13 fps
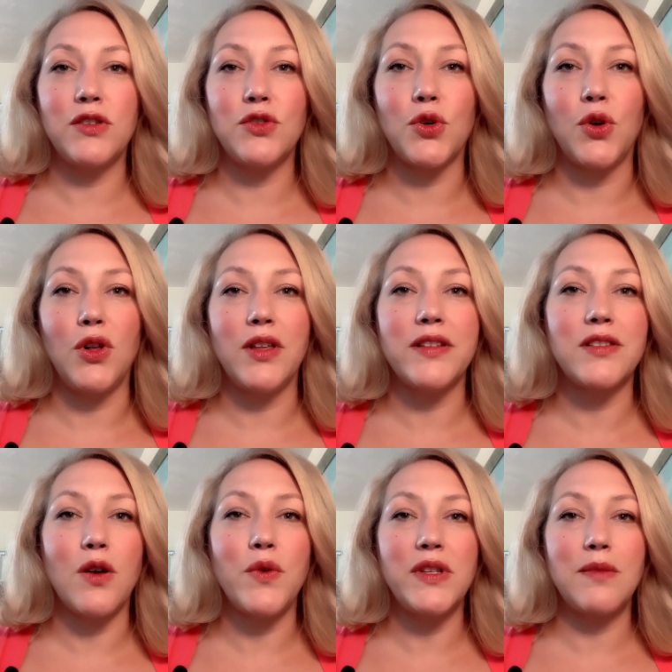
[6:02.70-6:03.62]
control,
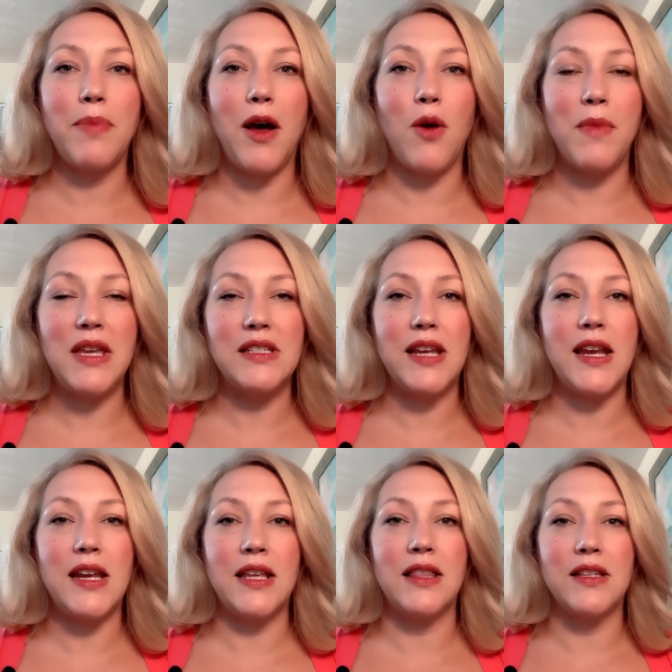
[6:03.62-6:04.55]
it's always about
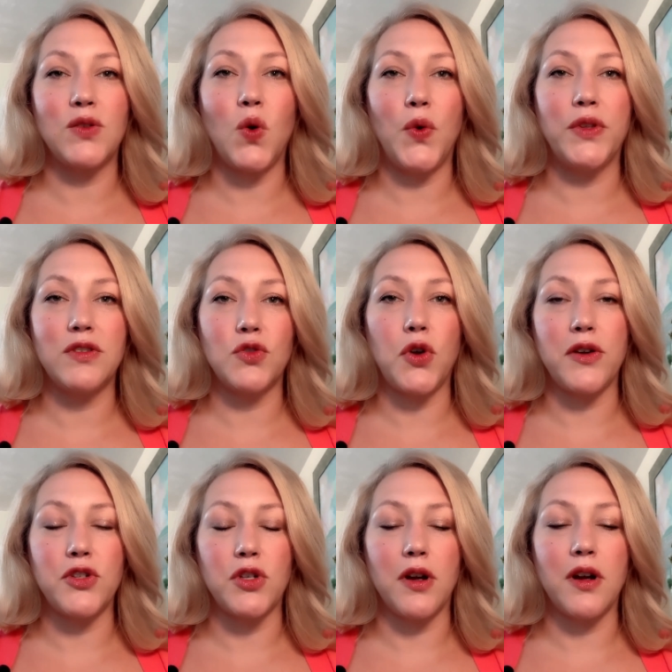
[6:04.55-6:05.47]
maintaining this old
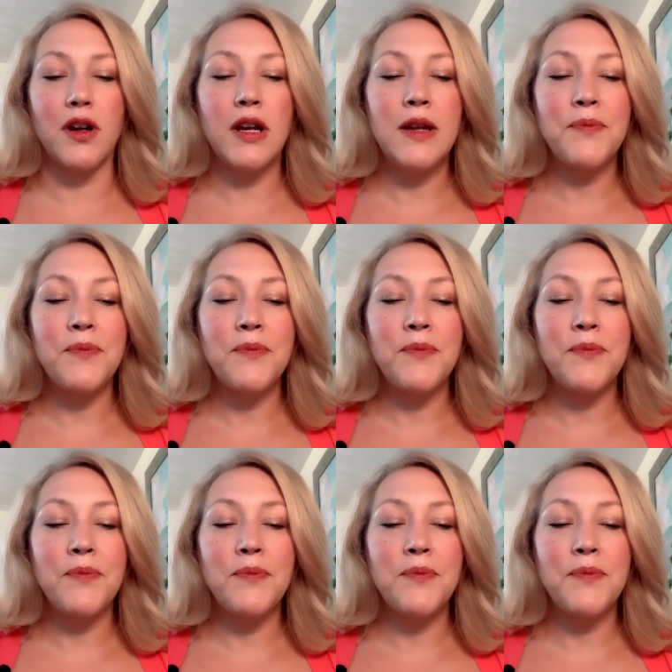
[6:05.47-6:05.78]
structure.